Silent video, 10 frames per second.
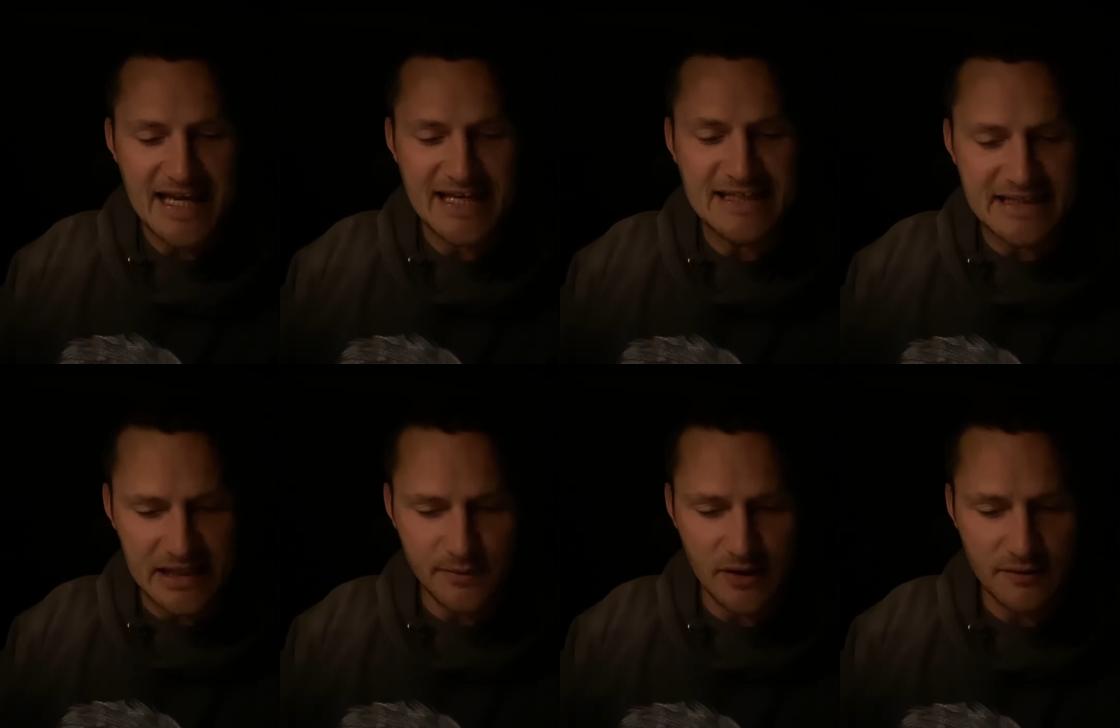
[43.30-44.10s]
In
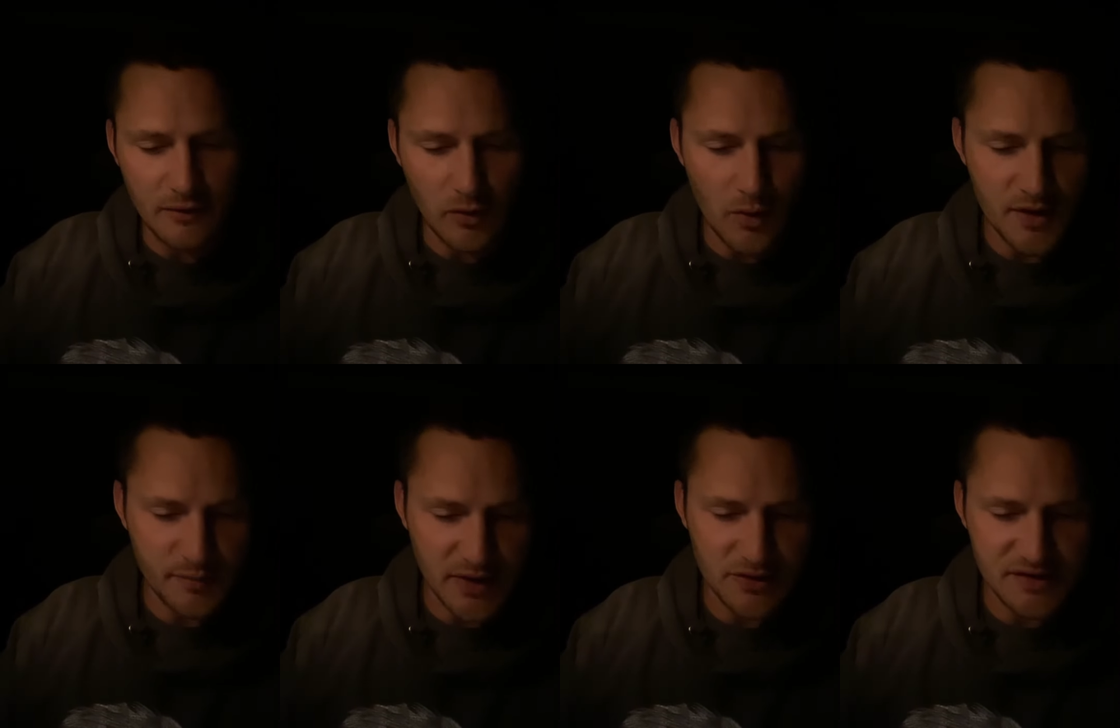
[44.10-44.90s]
Gibeon, the Lord
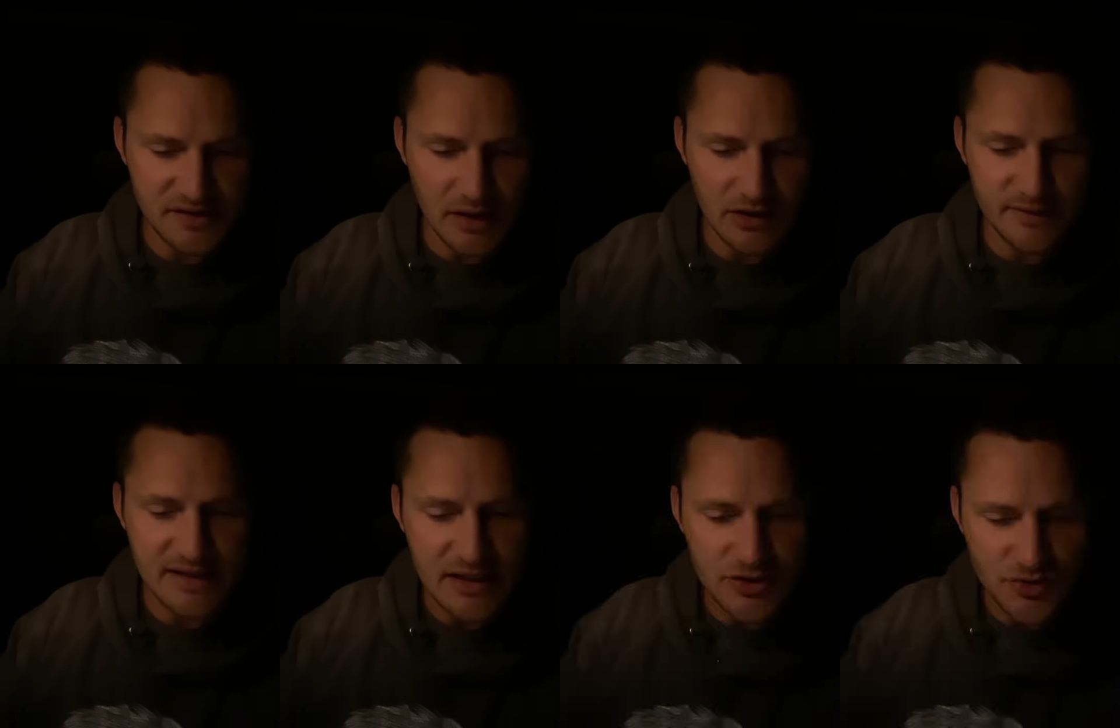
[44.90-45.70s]
appeared to Solomon
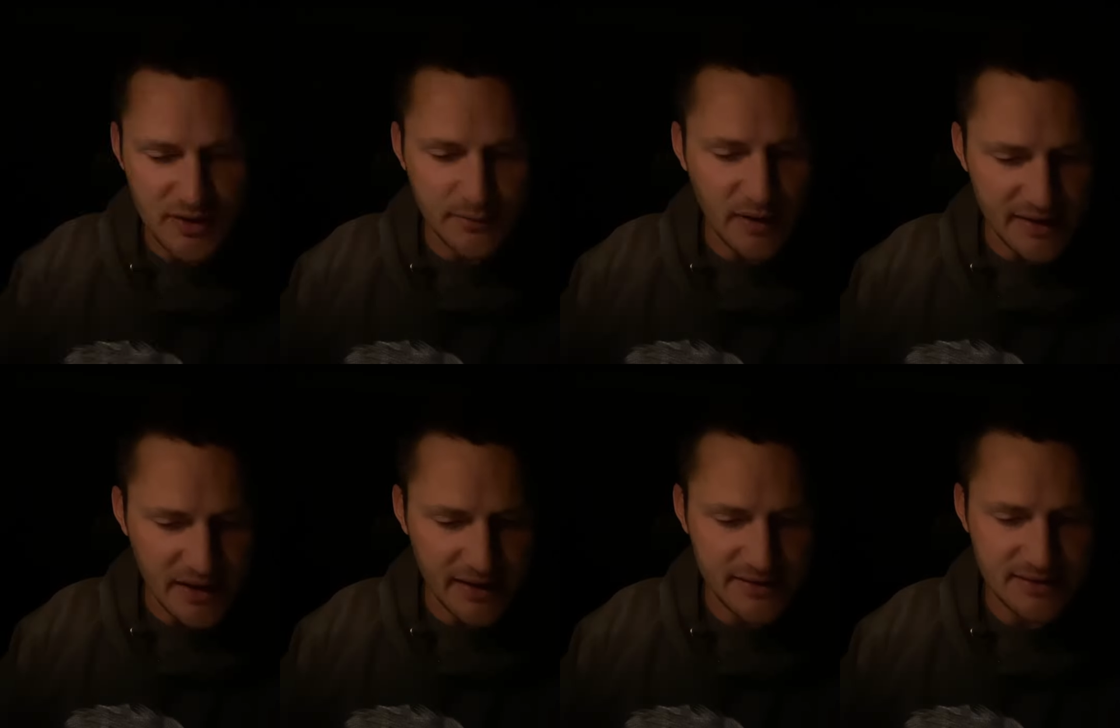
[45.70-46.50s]
in a dream by
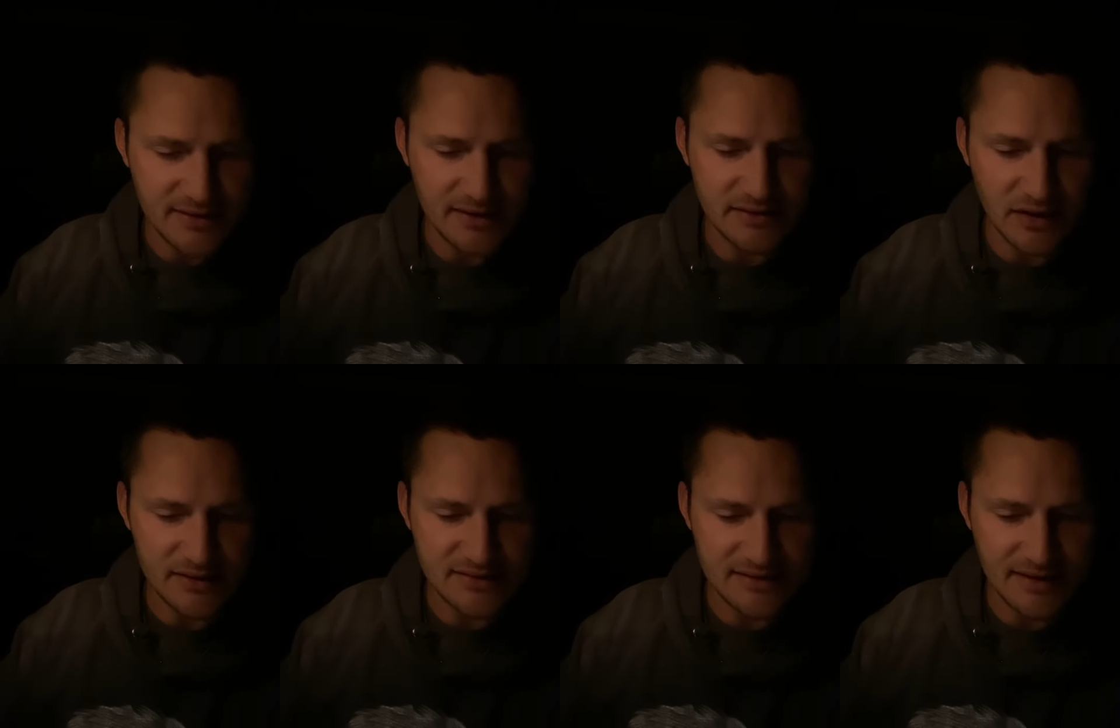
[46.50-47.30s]
night, and
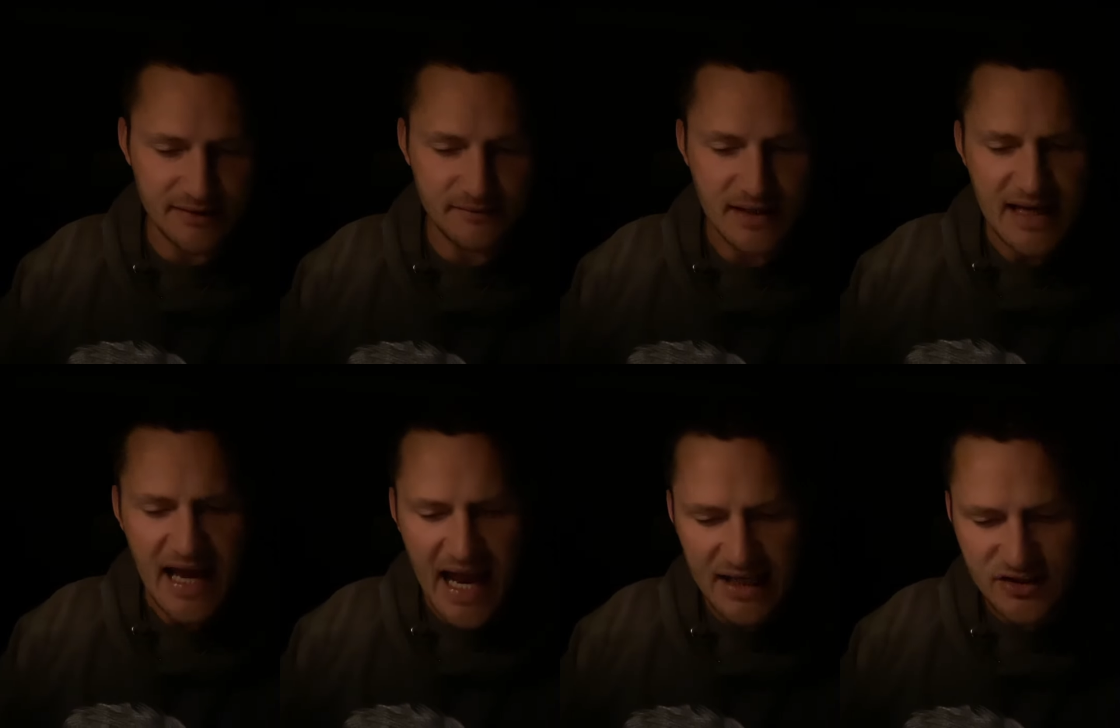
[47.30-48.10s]
God said,
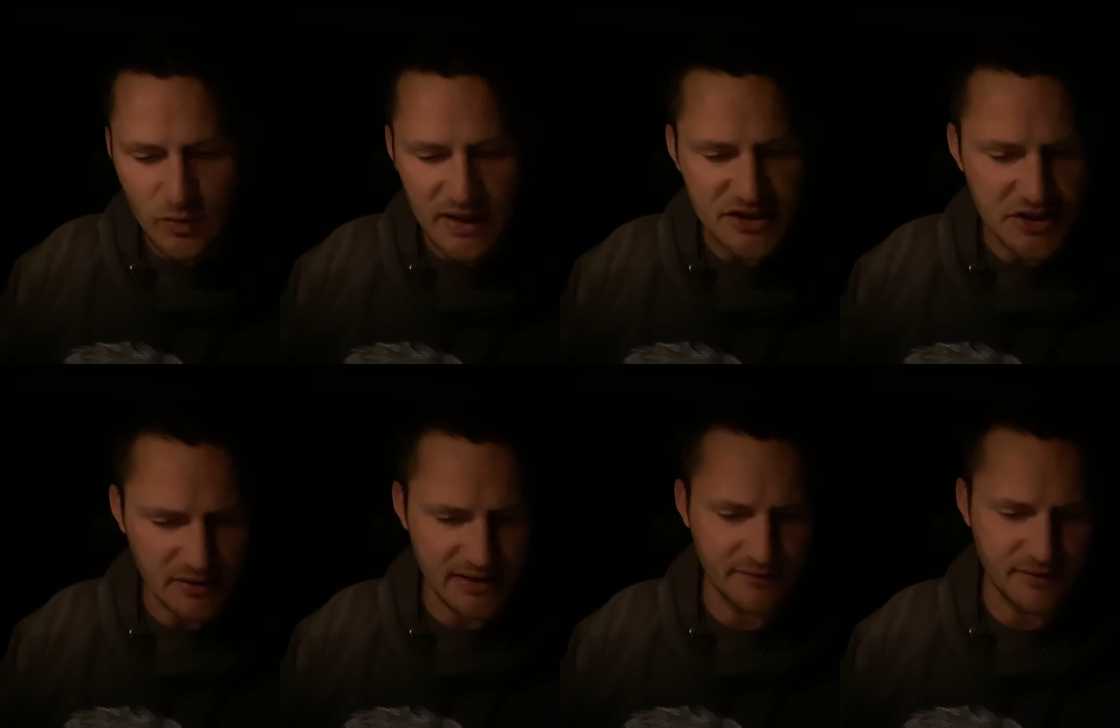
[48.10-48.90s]
"Ask what I
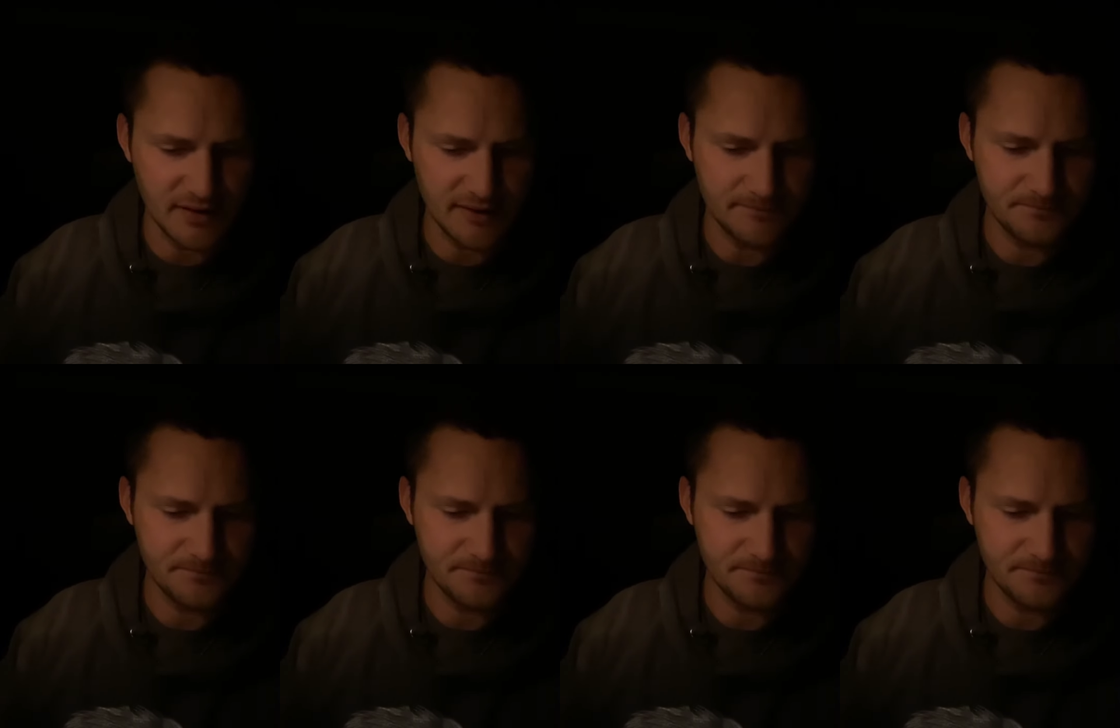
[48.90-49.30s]
shall give thee."